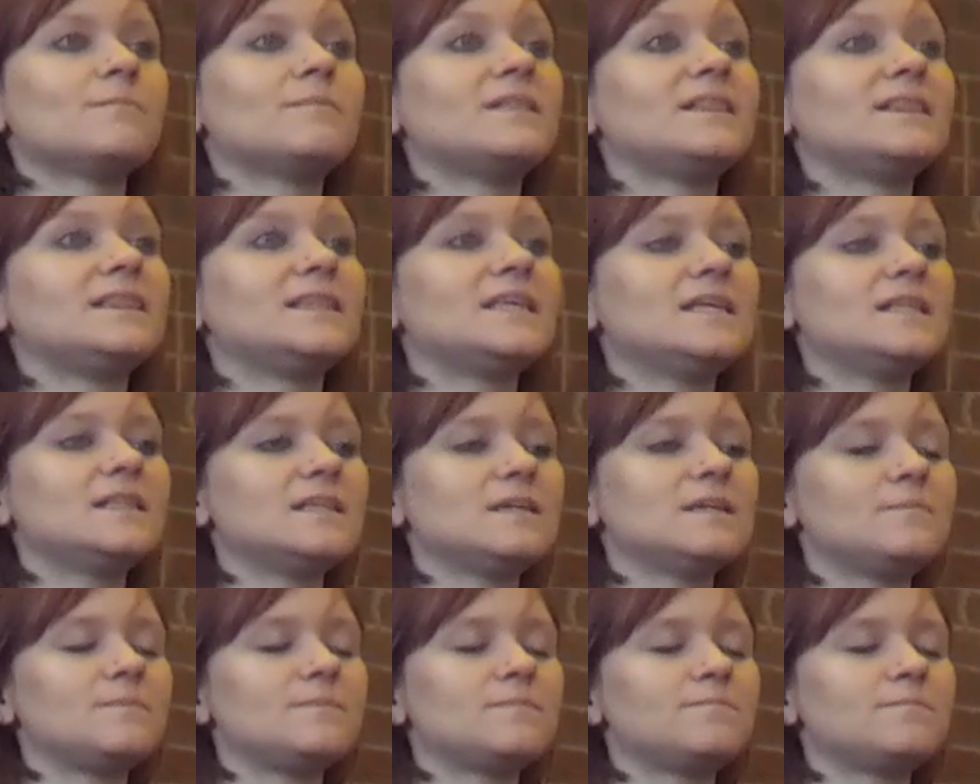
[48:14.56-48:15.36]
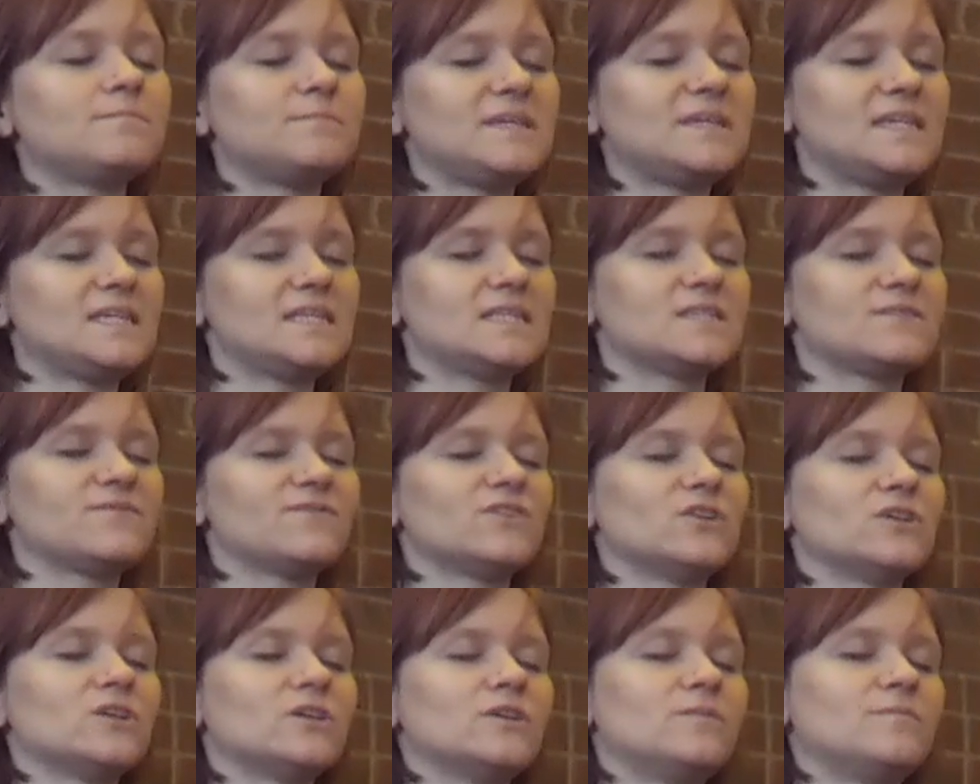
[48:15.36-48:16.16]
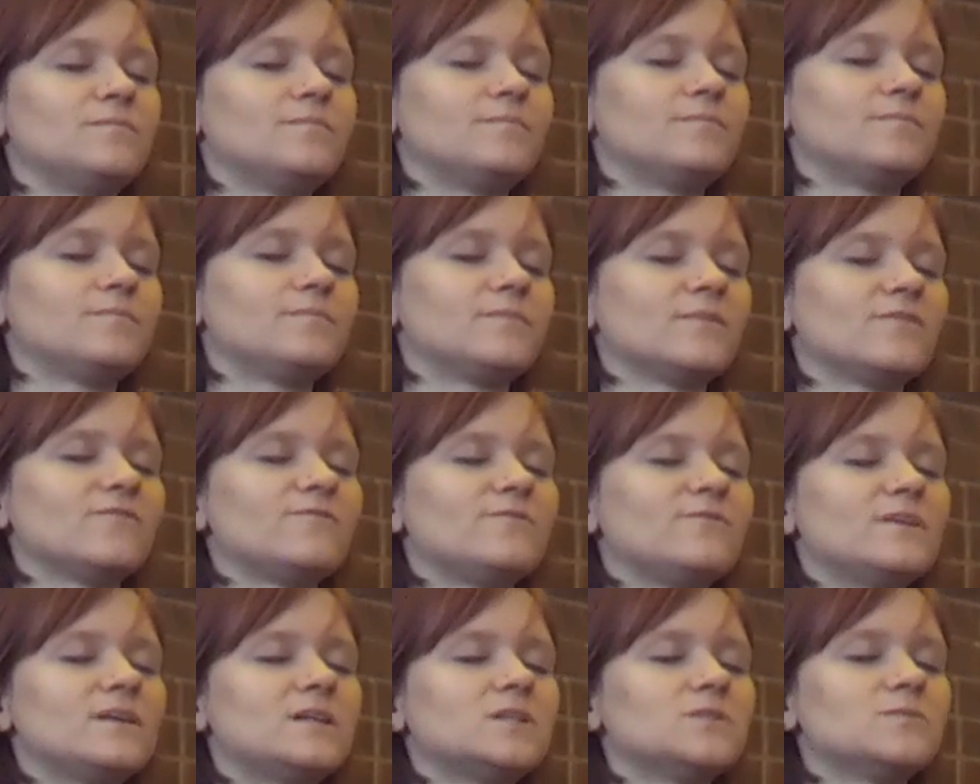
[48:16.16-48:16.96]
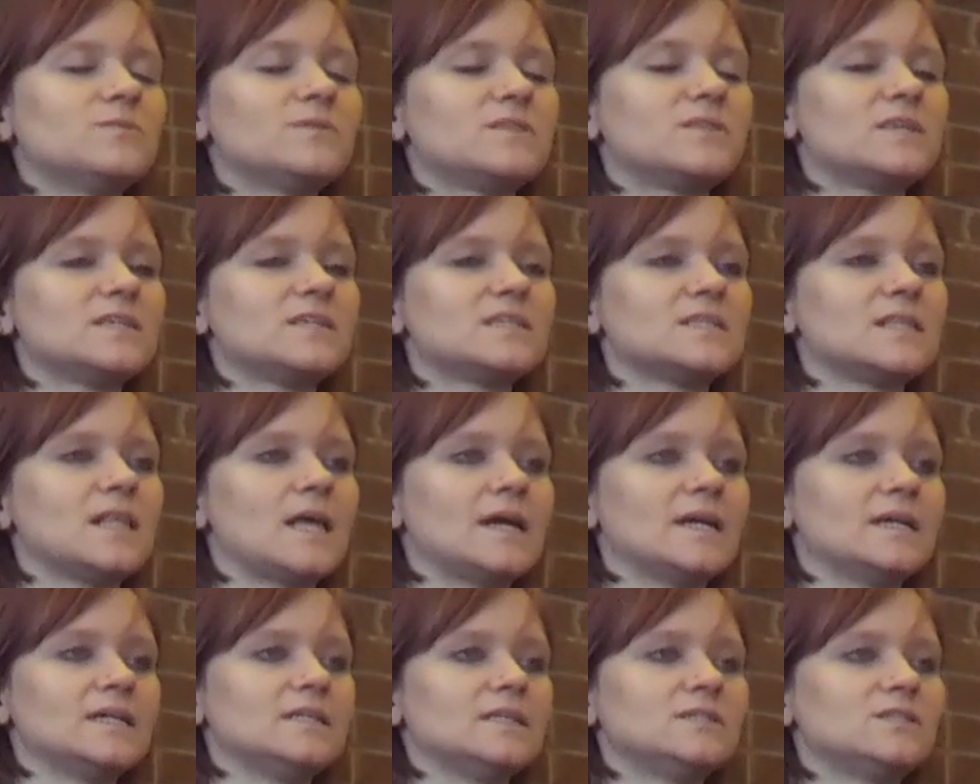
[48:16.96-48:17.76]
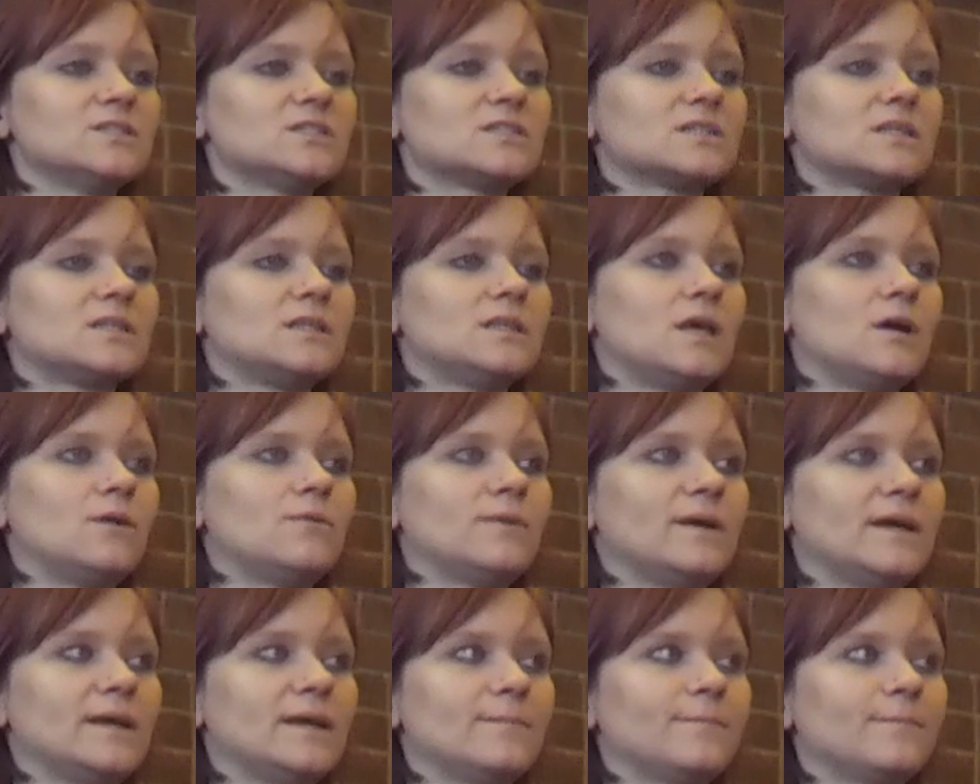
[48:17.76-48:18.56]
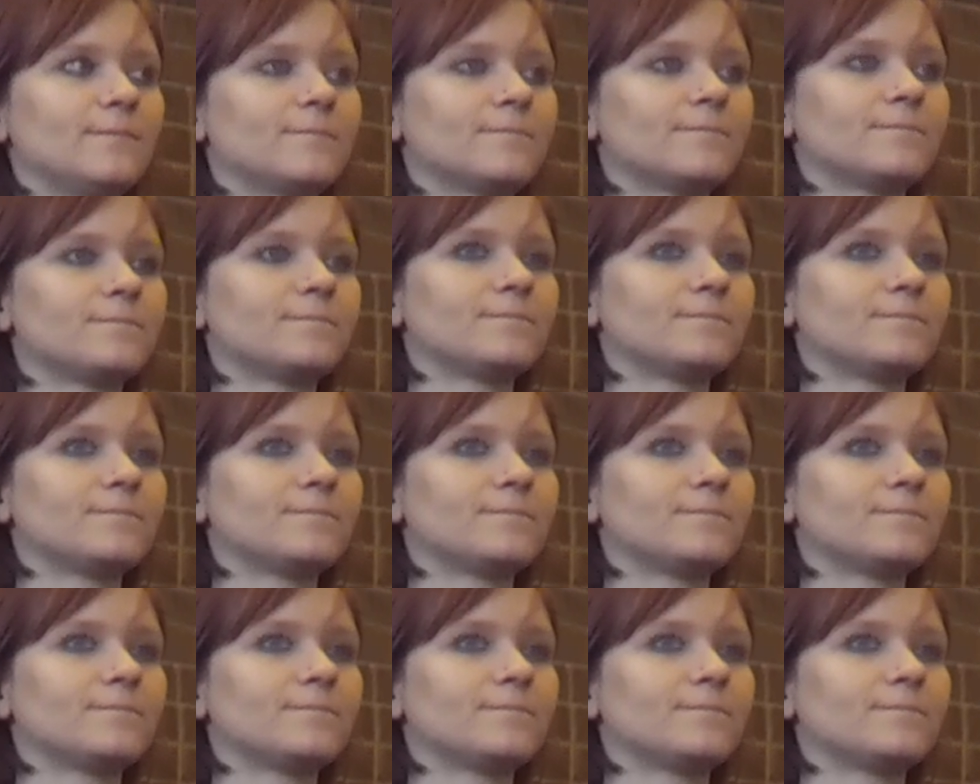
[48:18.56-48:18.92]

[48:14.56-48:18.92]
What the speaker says: completely peaceful, filled with this light just glowing.